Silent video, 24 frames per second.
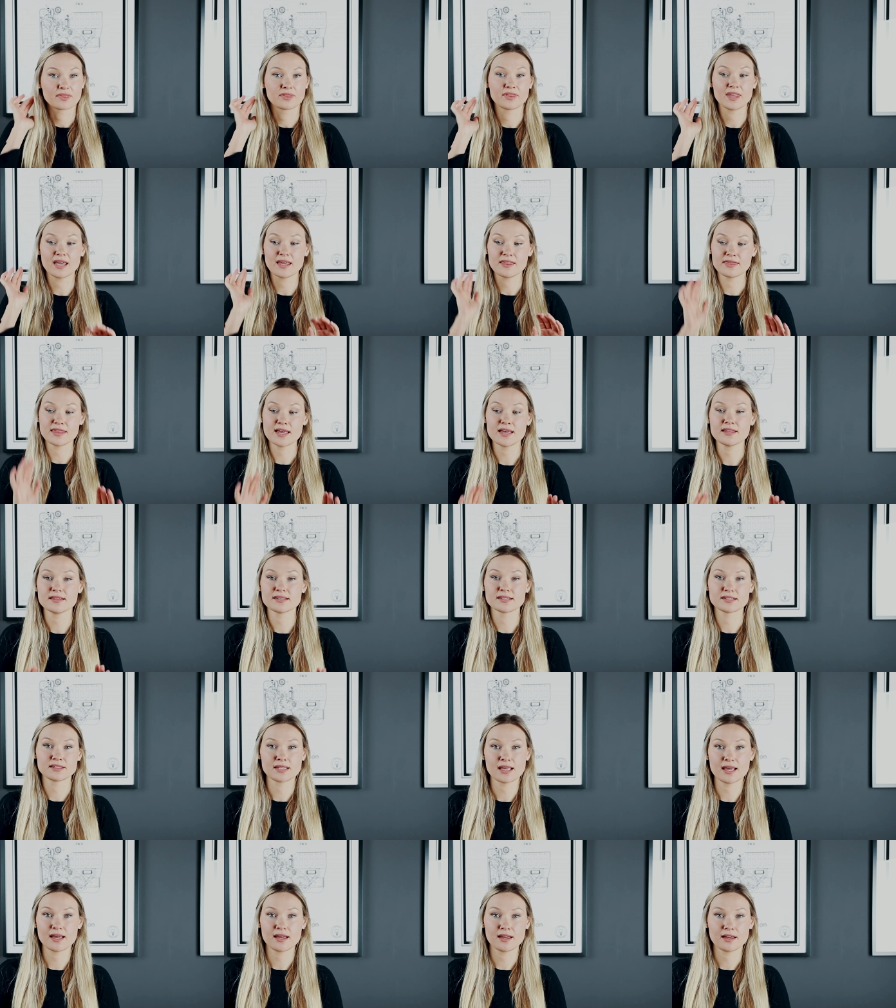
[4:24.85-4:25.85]
They then
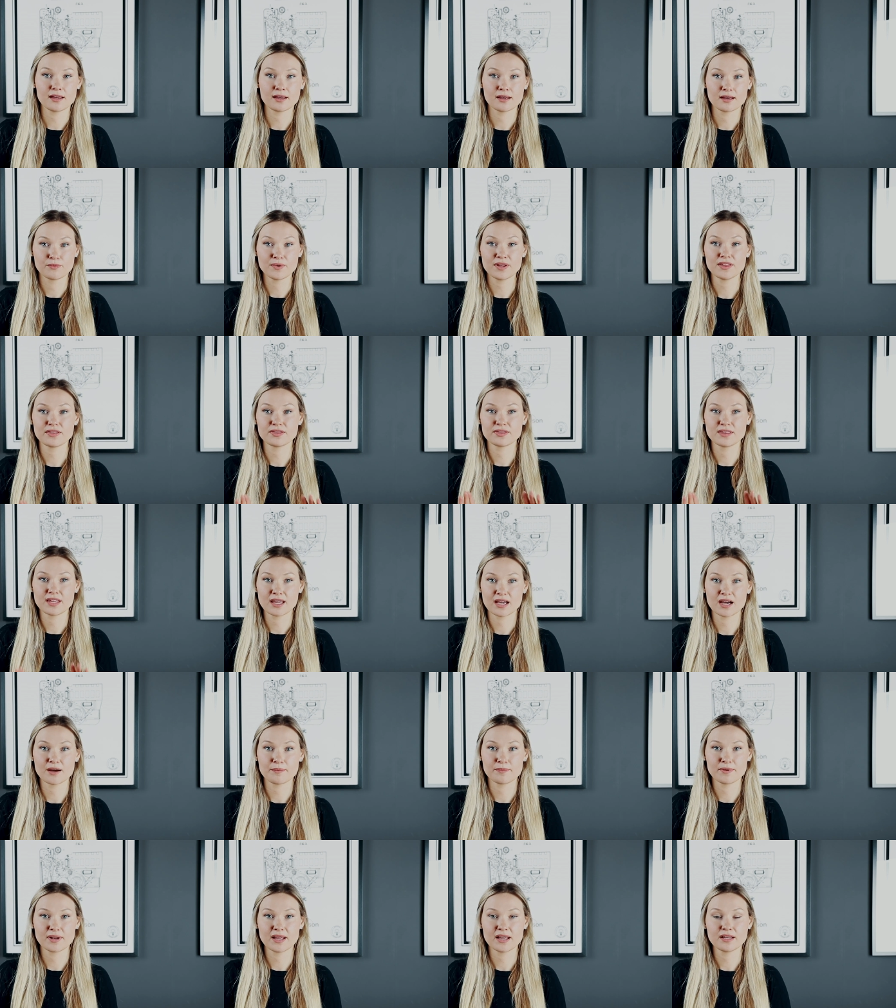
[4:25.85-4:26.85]
stay with the
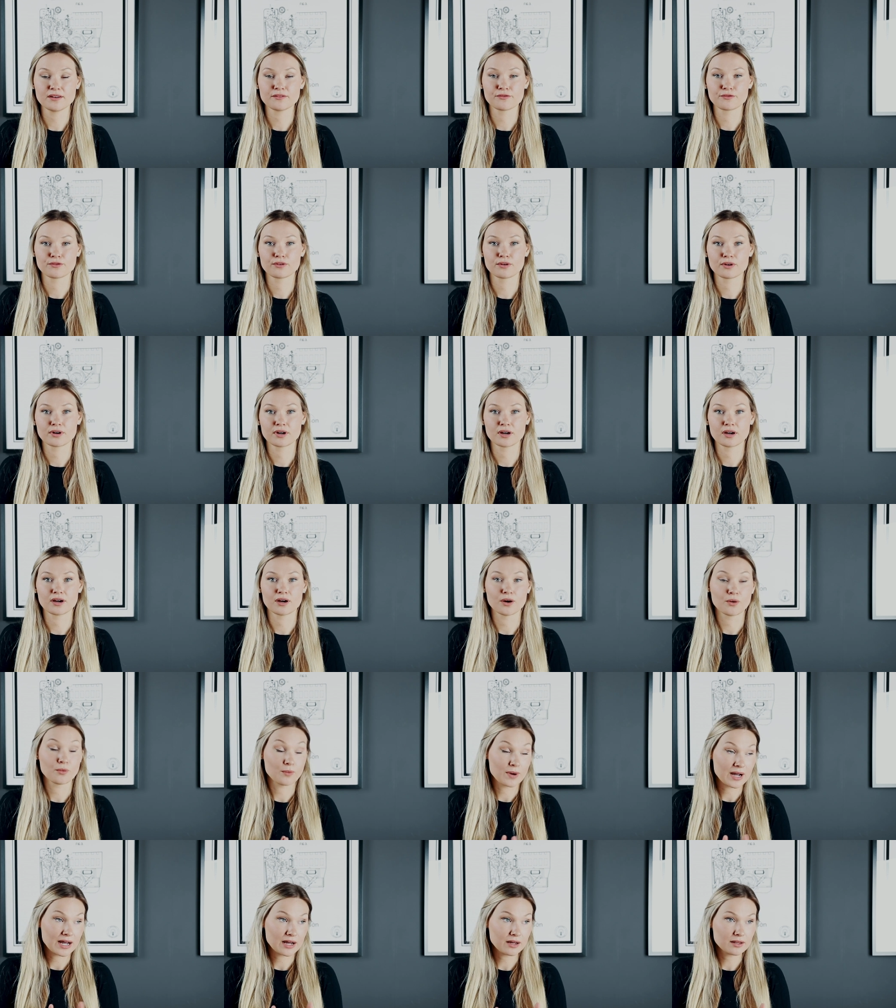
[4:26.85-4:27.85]
airplane for a
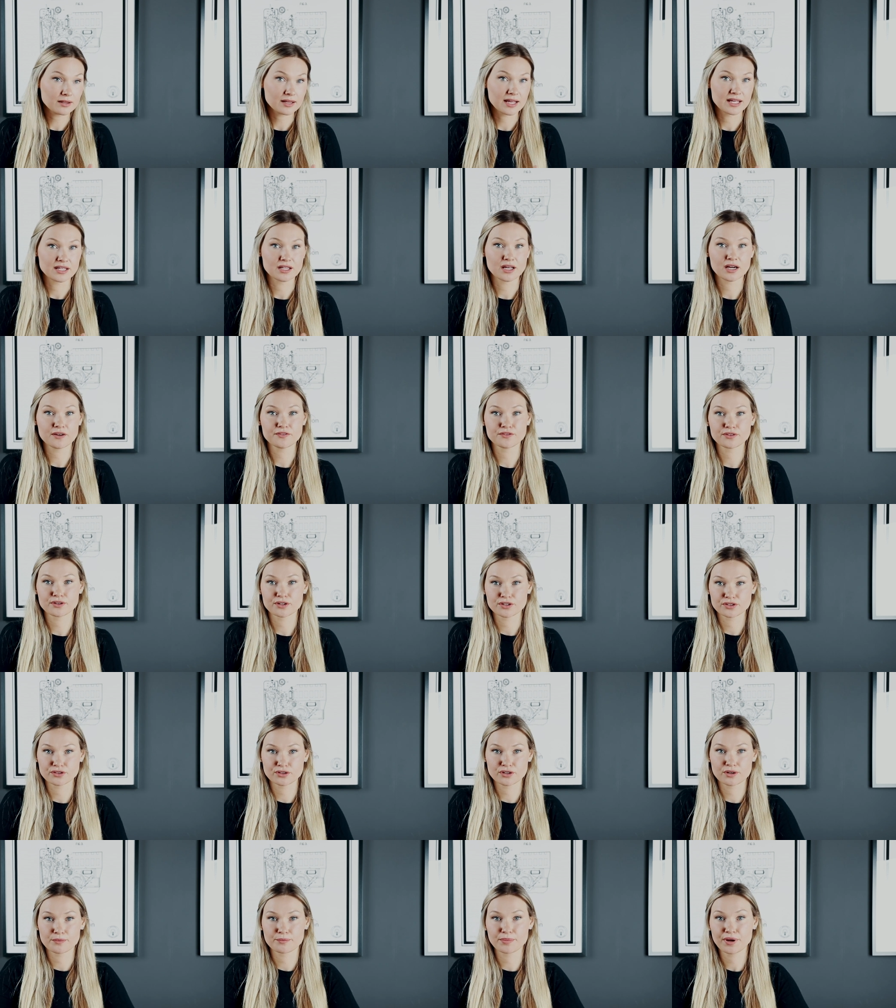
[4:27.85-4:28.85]
while, and after a
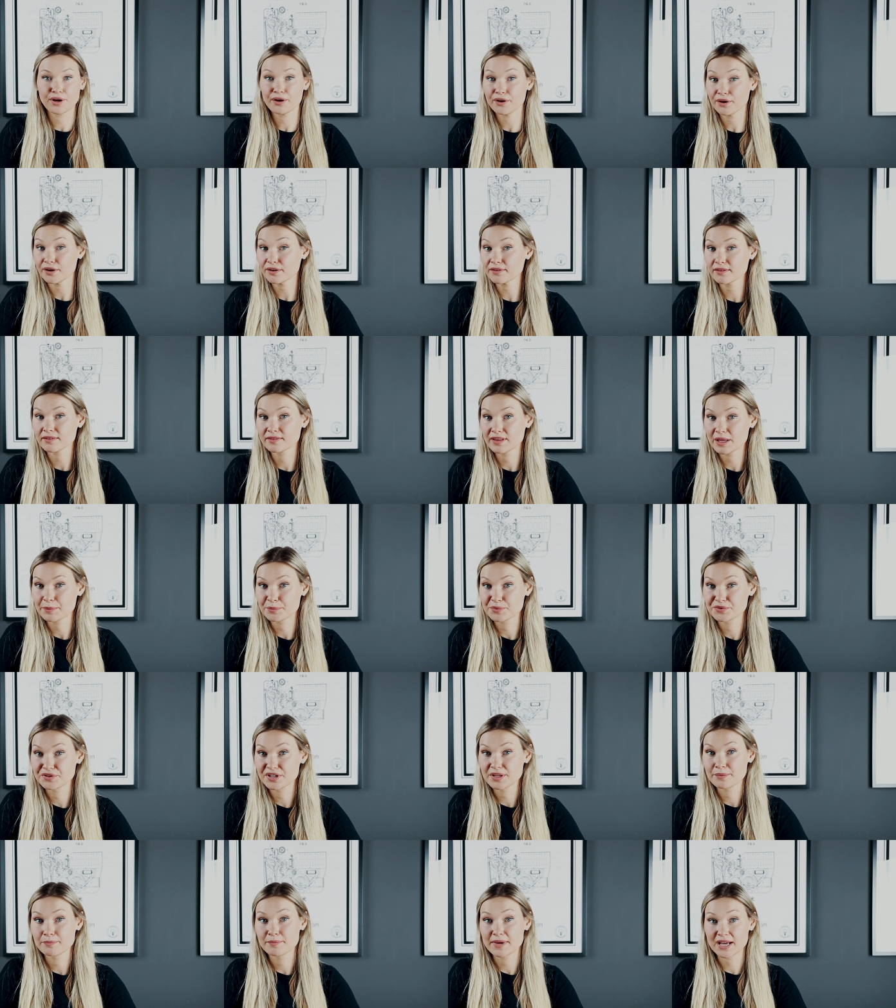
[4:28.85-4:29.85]
certain period they
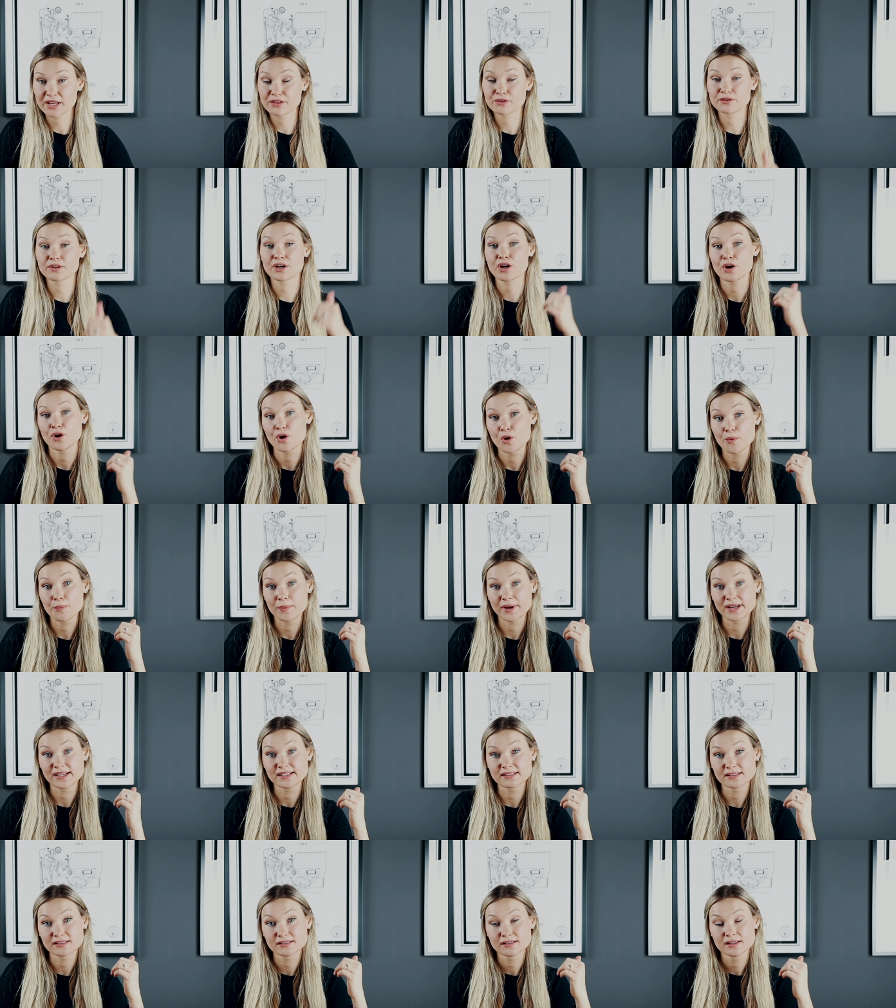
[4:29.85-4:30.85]
proceed back to their home
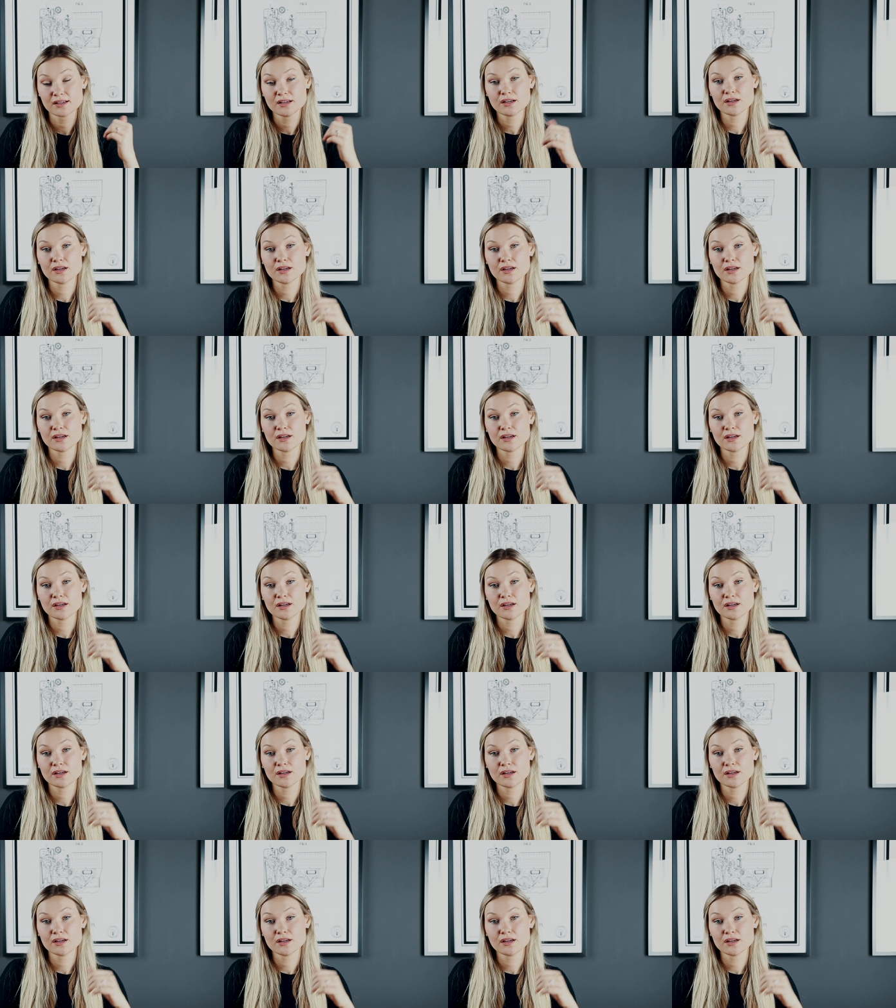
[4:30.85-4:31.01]
base.